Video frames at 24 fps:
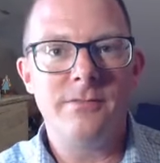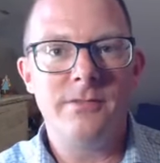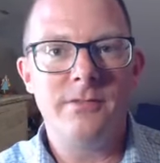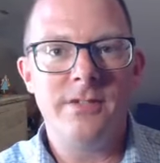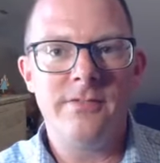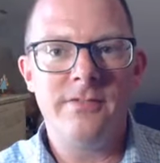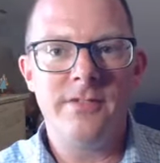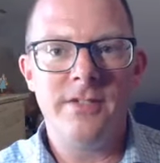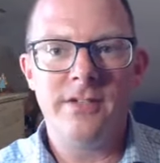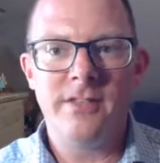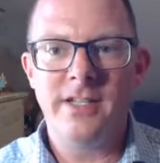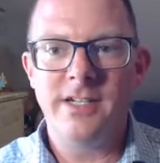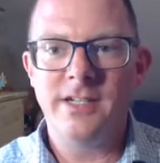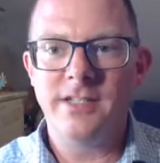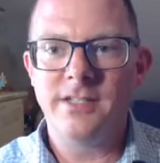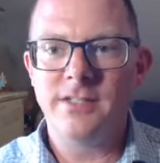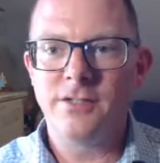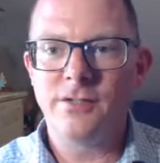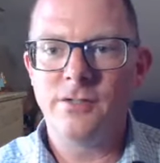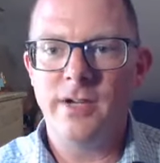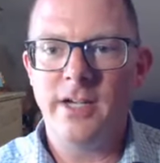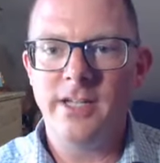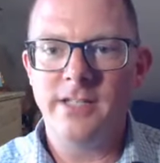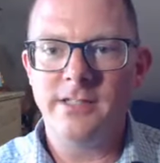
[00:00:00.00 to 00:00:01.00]
and we feel that
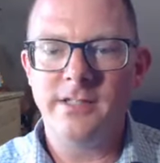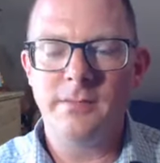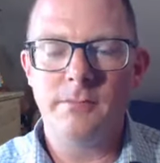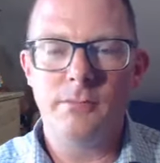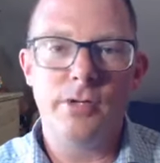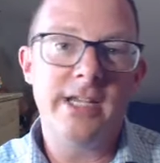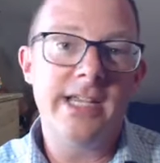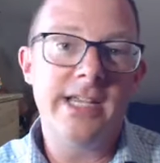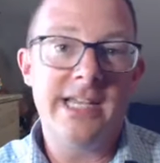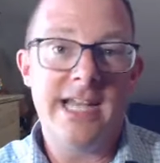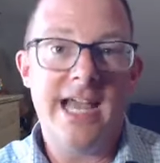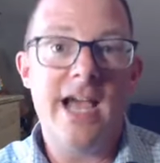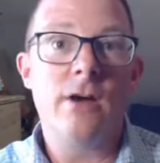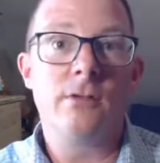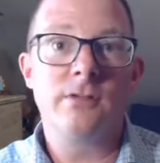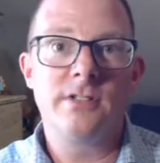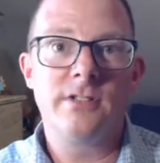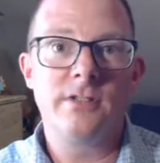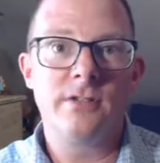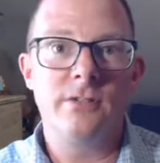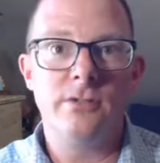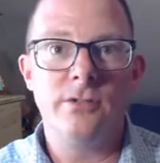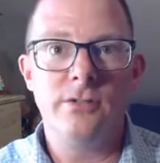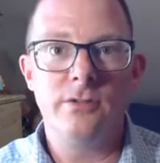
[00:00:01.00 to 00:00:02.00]
it's great to bring it out
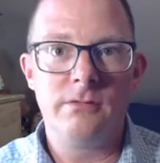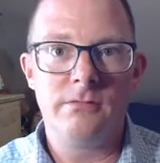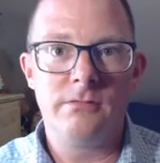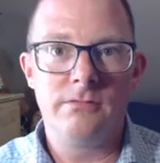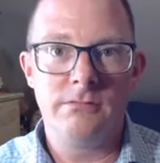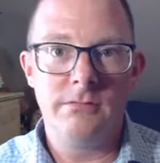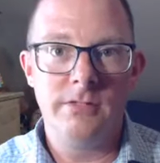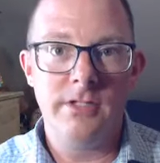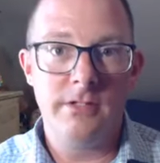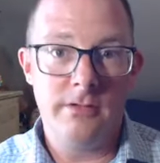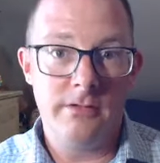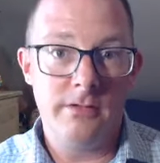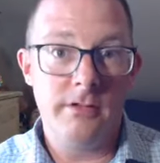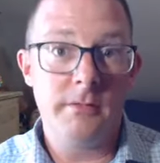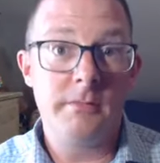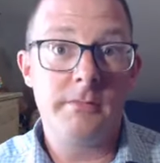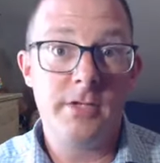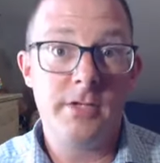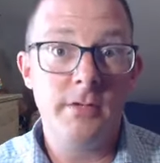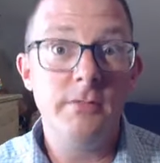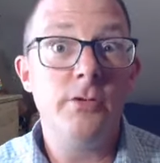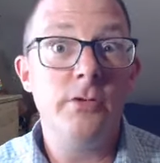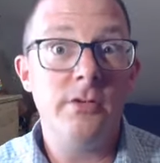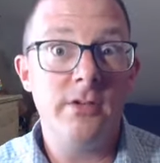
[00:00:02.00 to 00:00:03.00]
so the
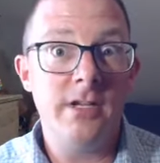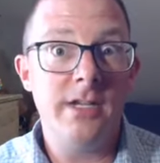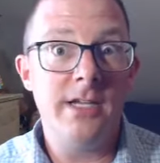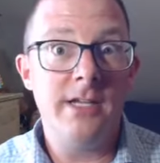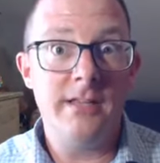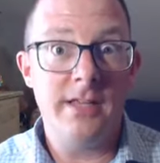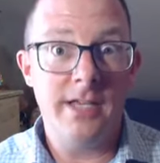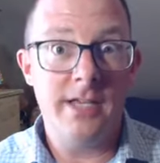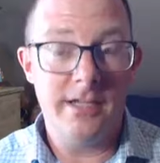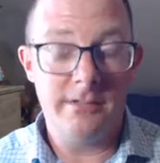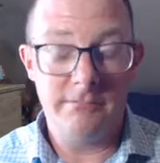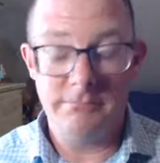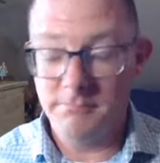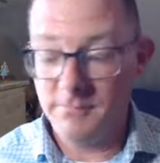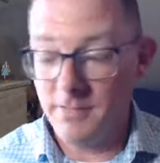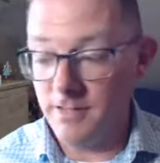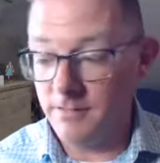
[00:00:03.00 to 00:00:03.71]
community, that